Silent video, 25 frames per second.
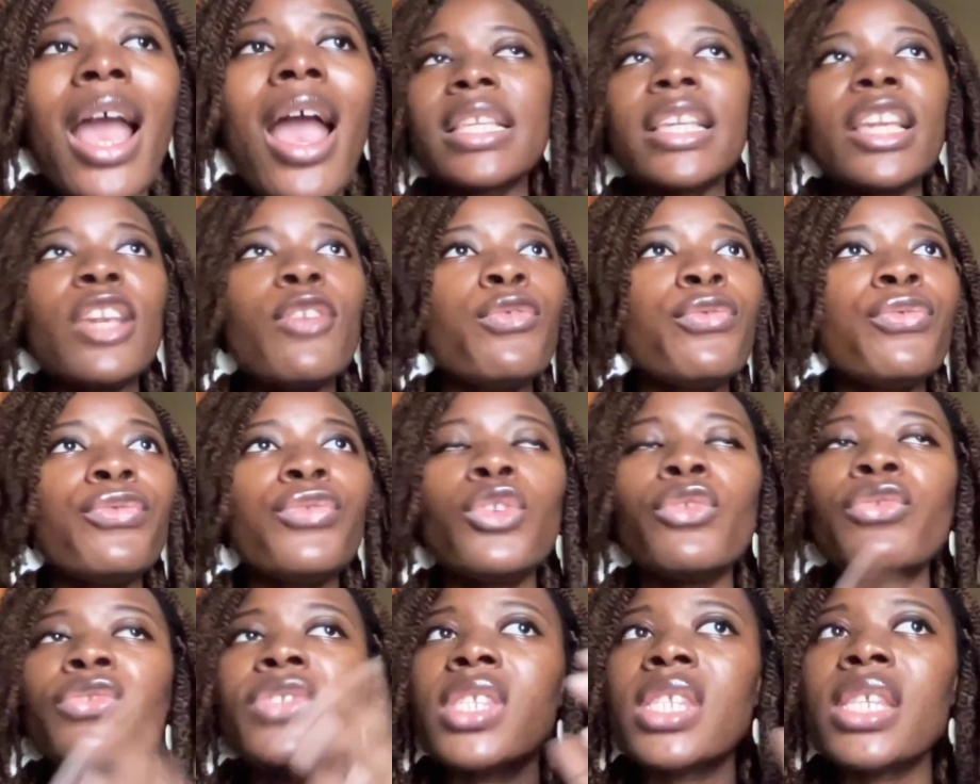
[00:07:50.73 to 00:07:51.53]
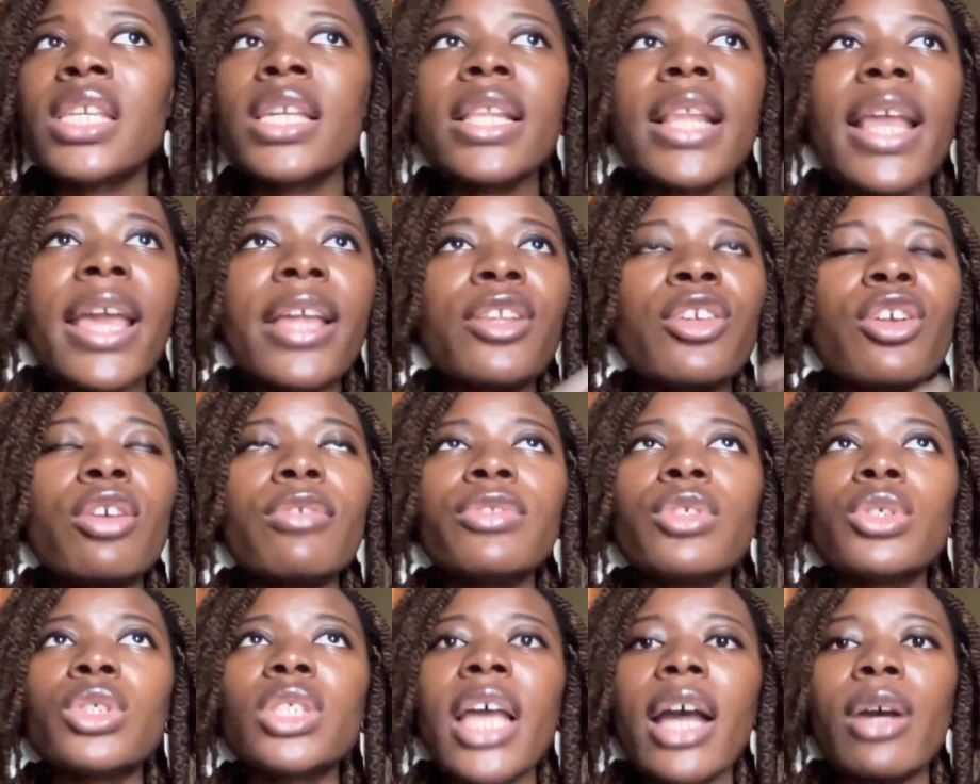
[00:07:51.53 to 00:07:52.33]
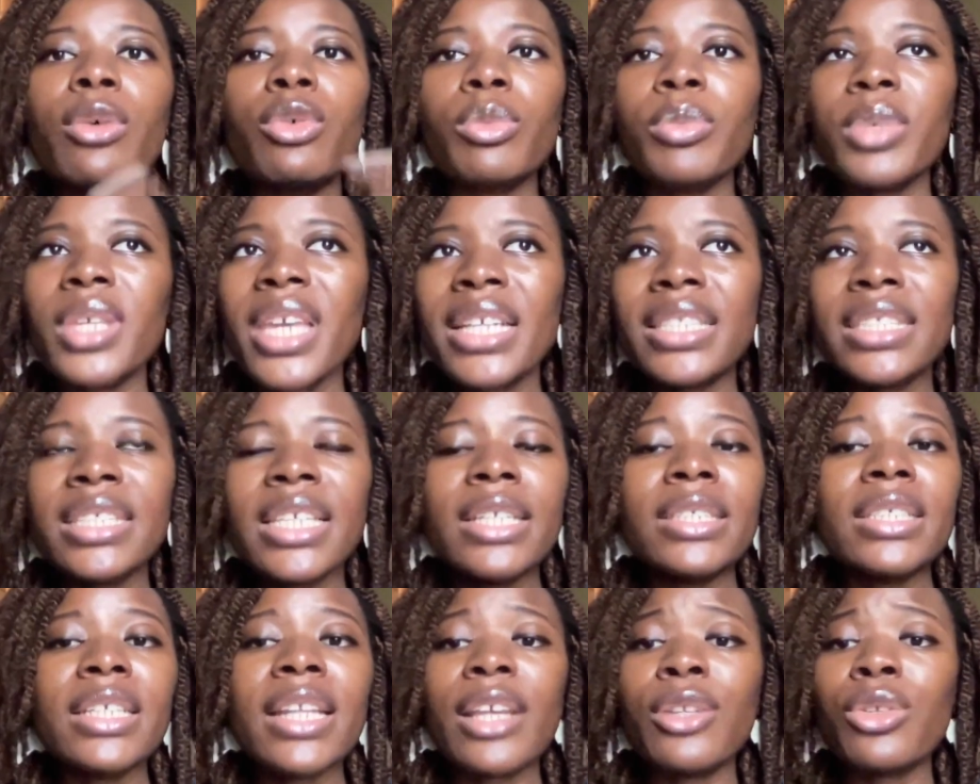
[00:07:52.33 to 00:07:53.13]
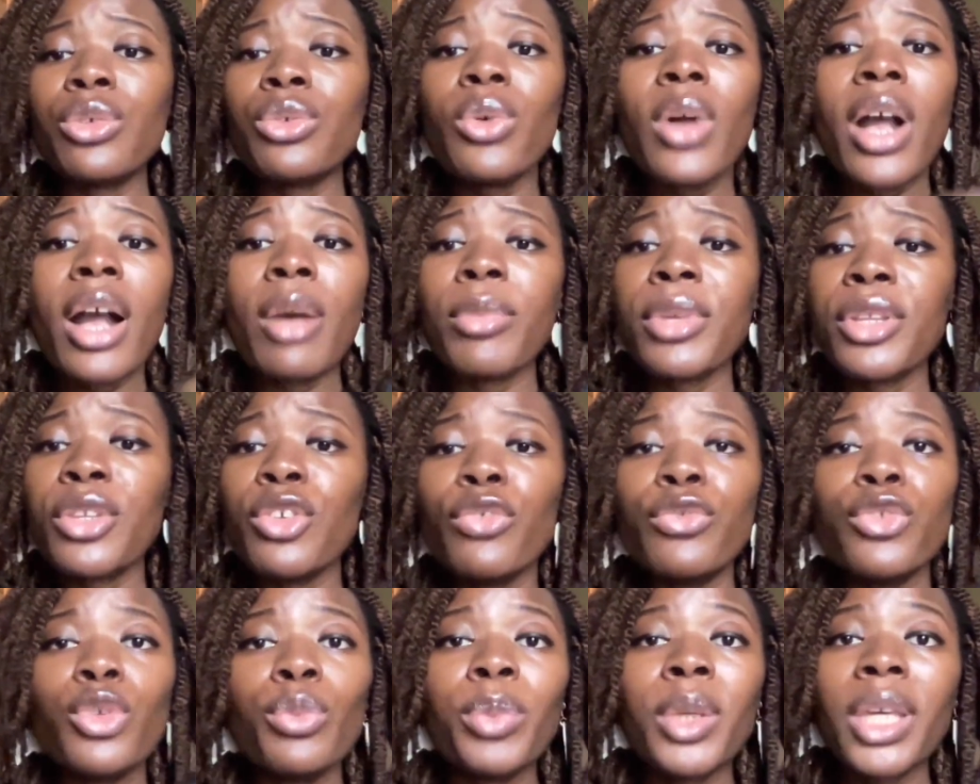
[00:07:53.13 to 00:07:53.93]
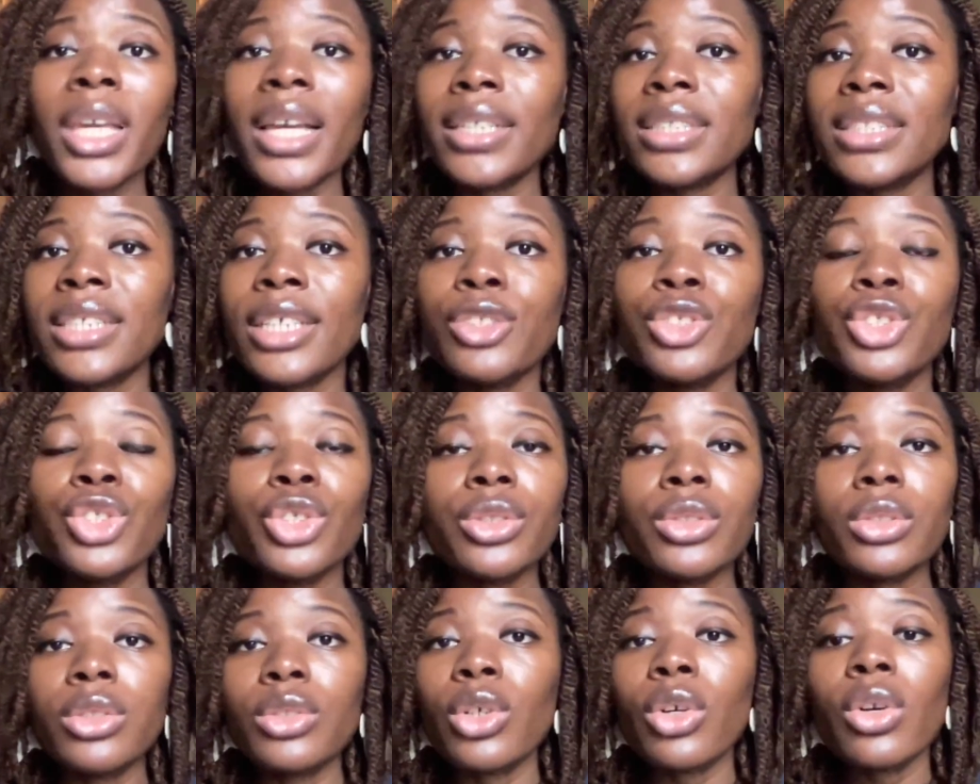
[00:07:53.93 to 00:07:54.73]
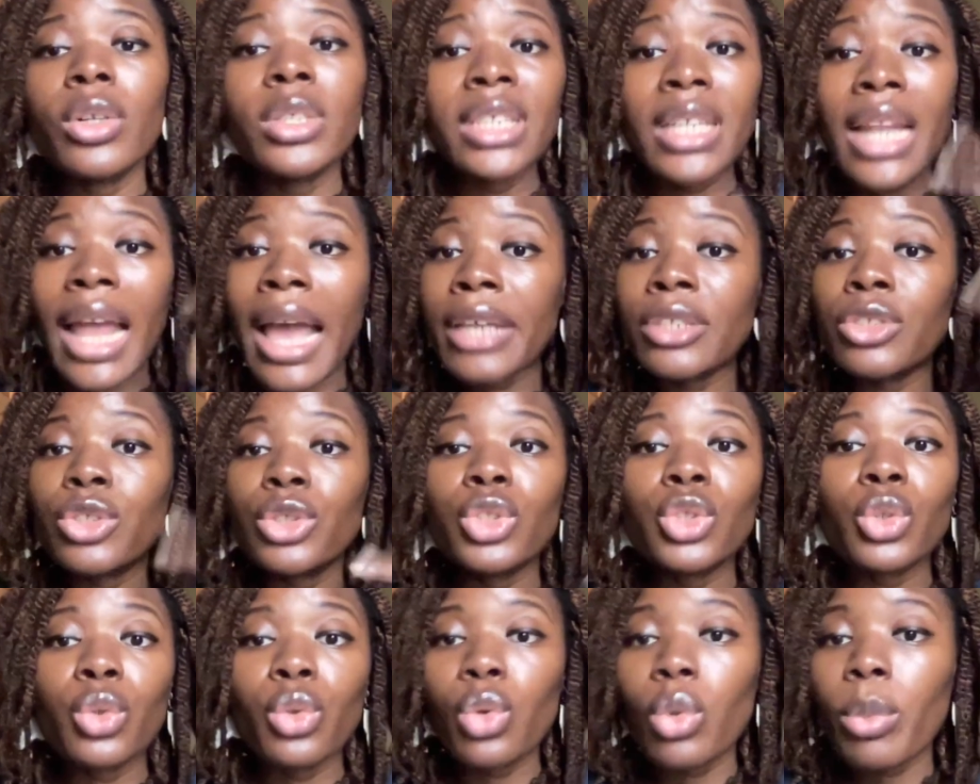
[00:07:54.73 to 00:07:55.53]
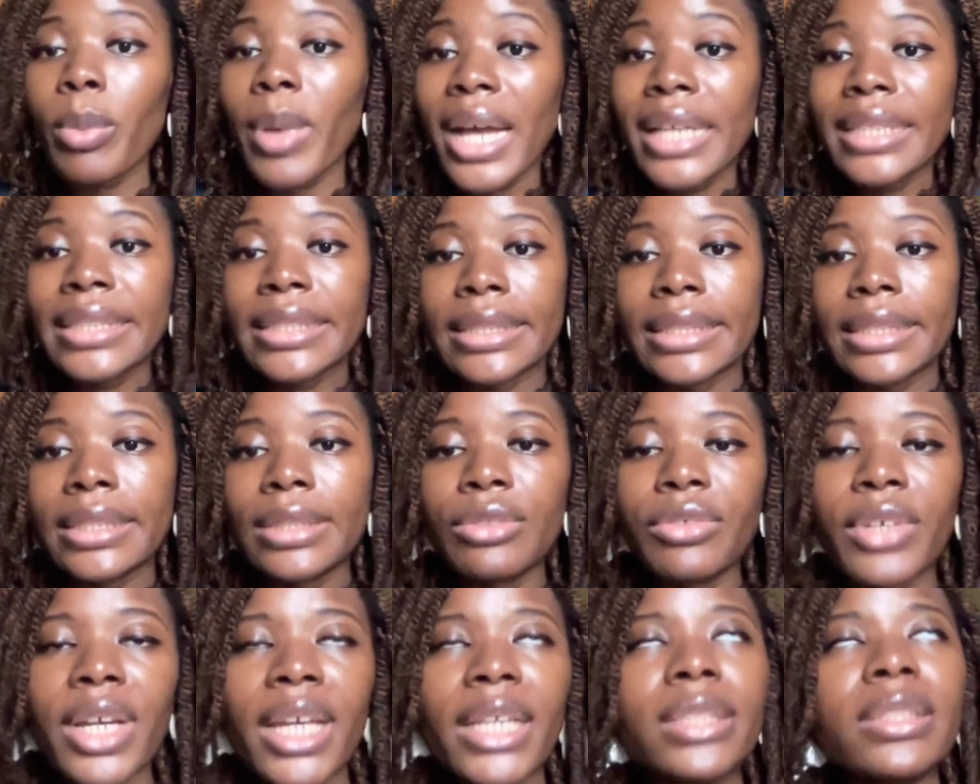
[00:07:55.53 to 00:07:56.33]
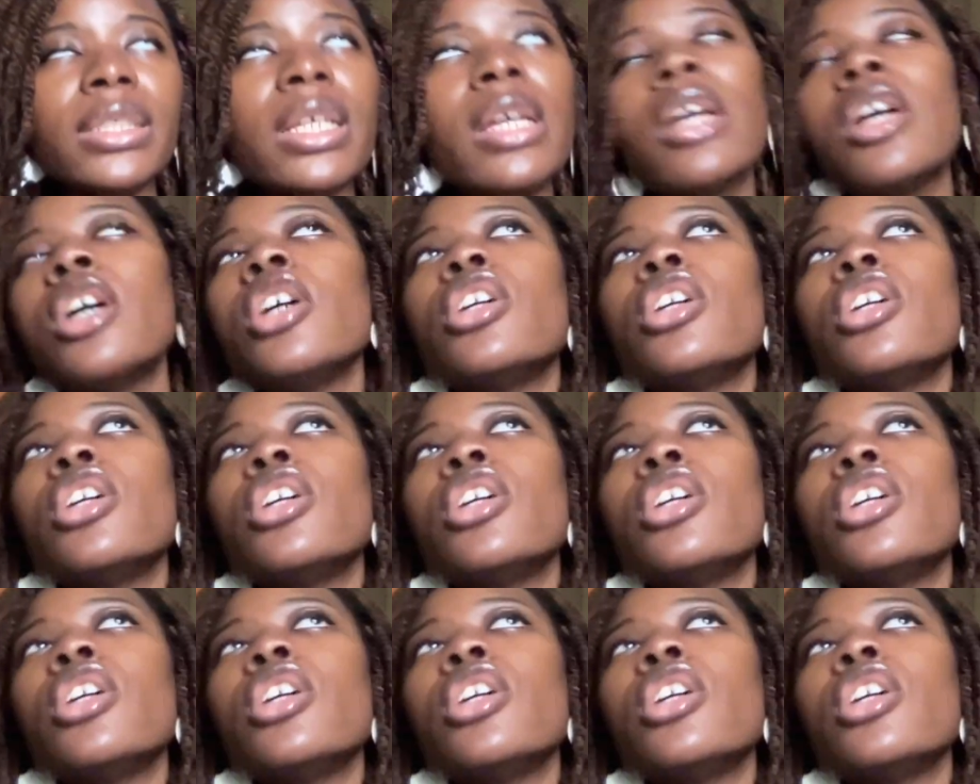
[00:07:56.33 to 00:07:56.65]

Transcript: If you've seen any of those, I will be attending. I don't know how many of you pay attention to the content. I just scroll past it, right?